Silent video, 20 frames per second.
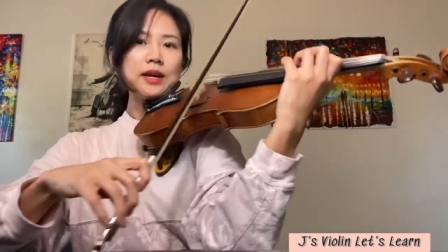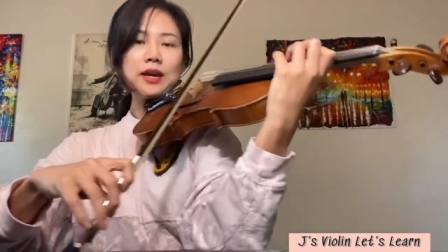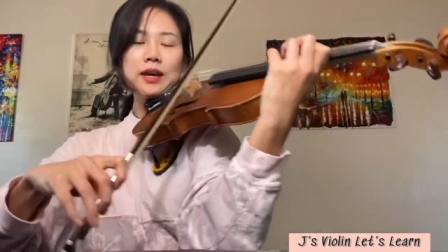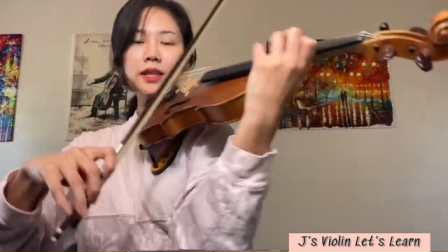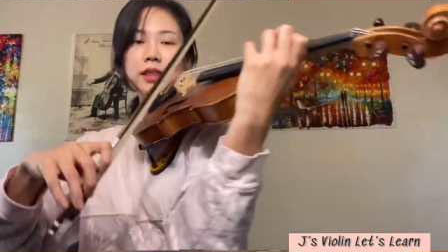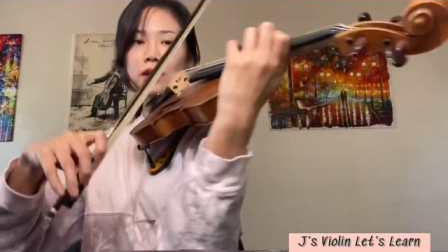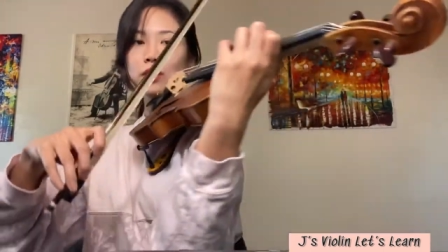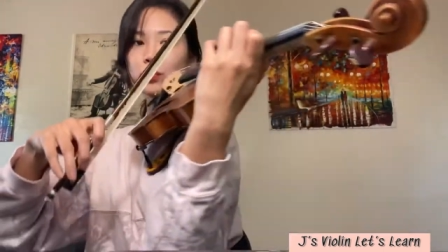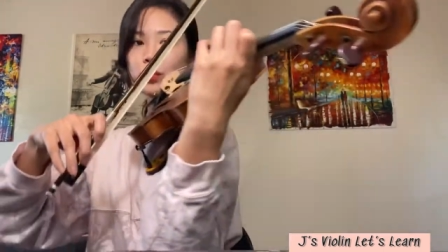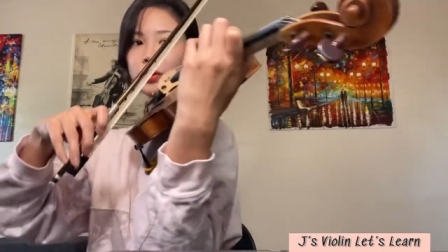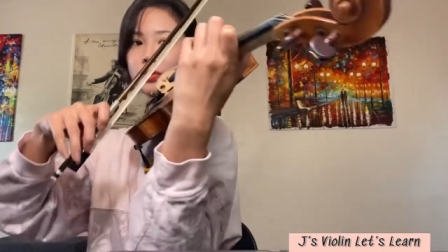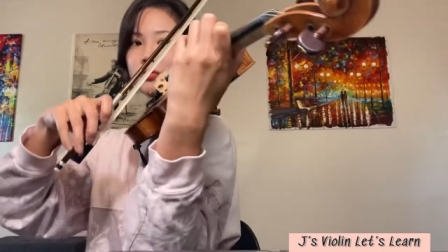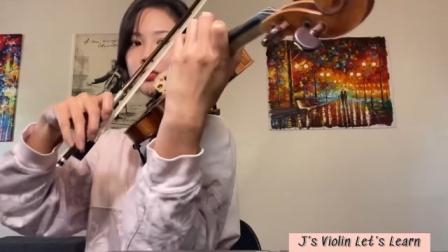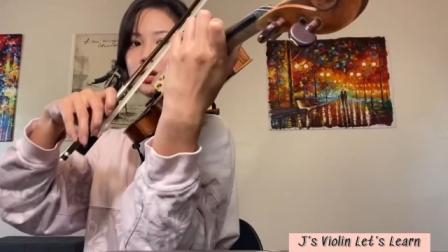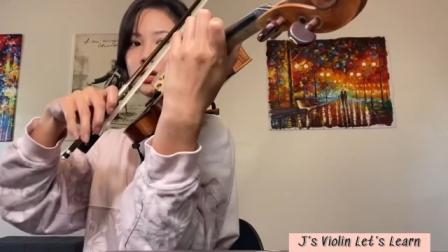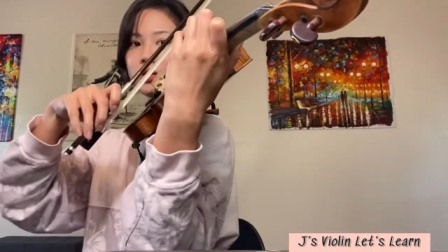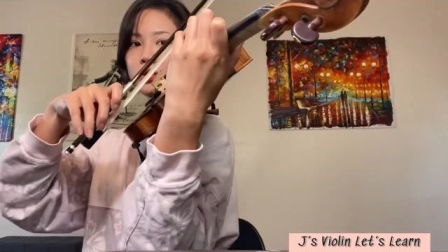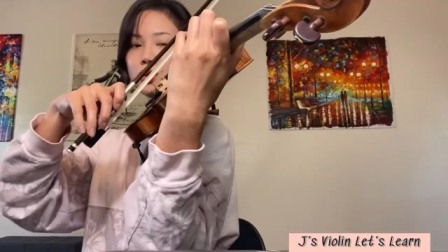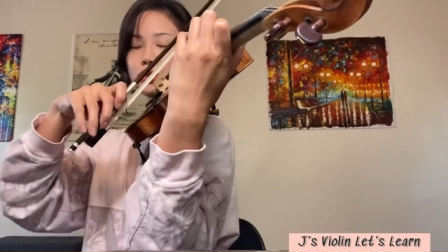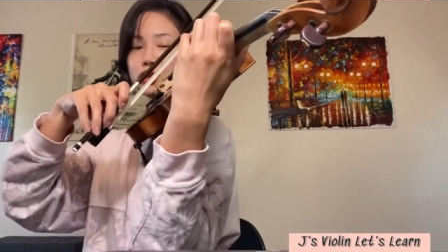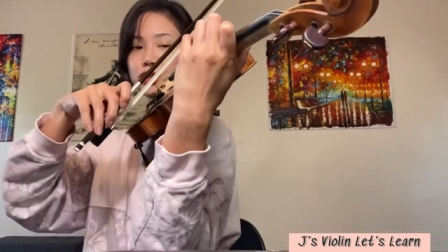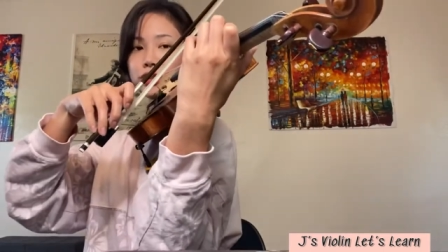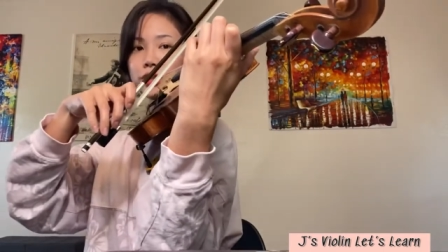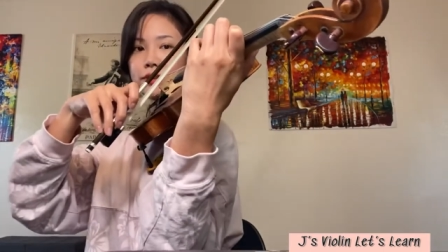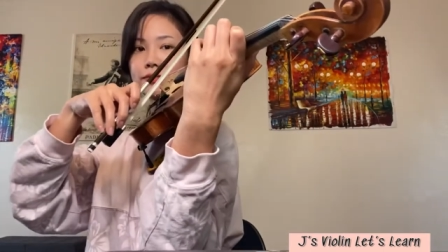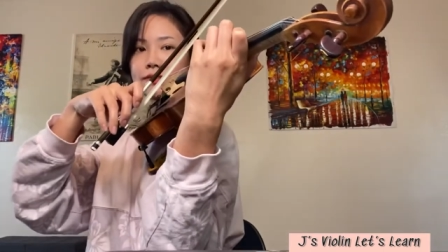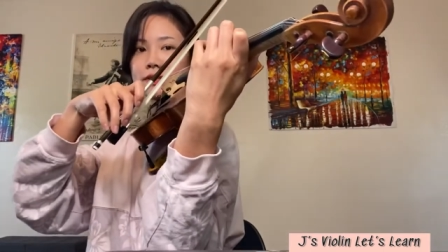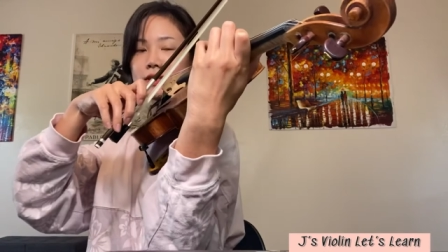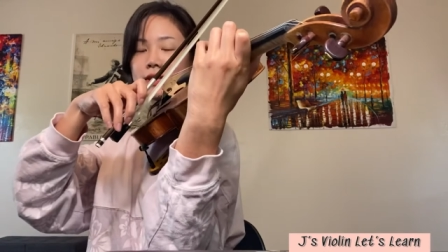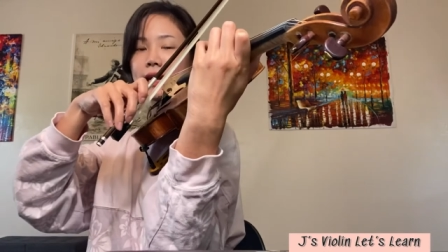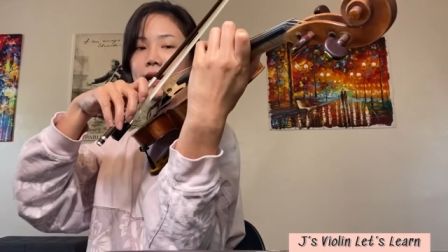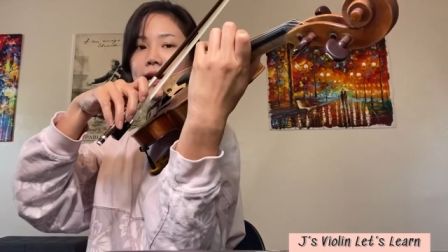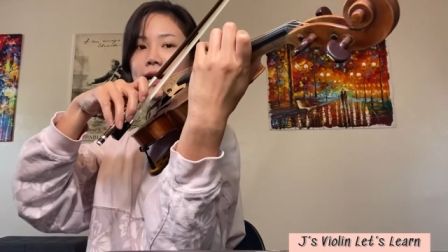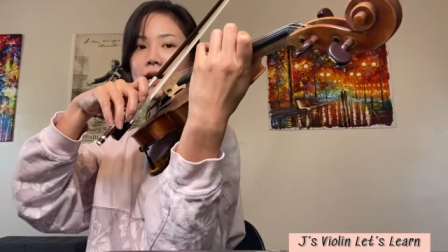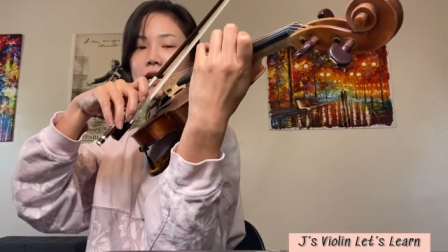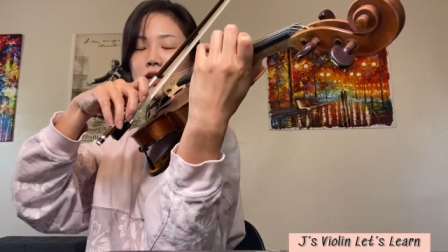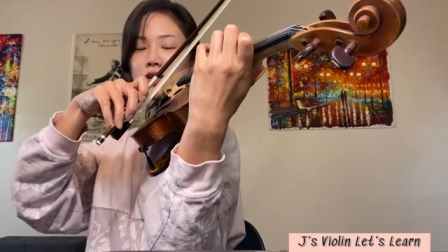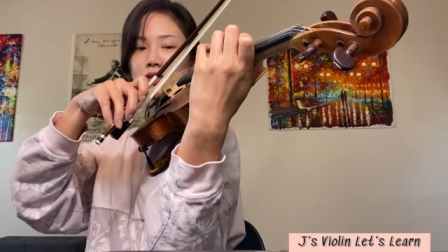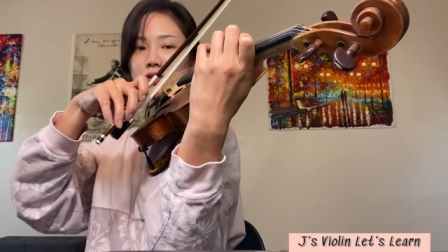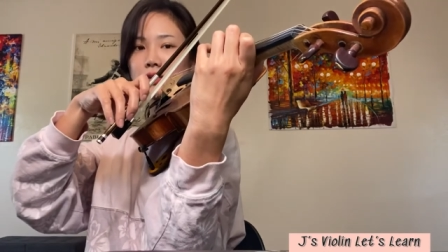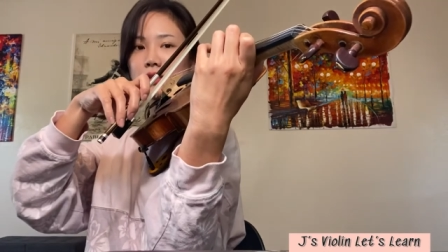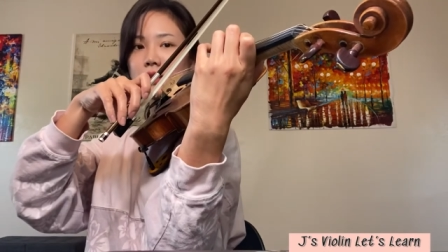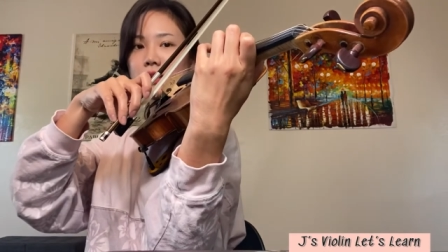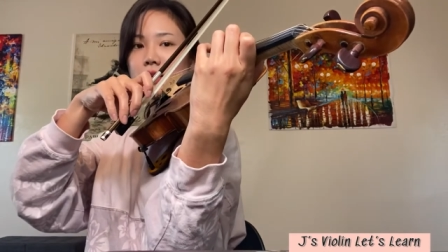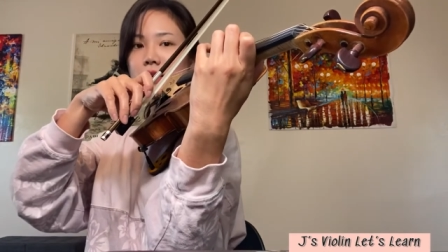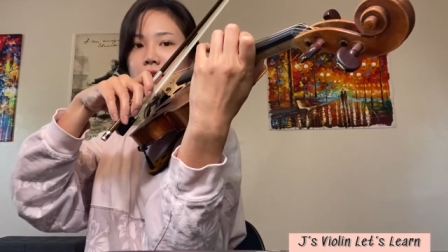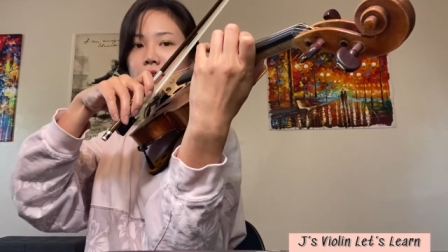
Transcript: And then when we go shift down,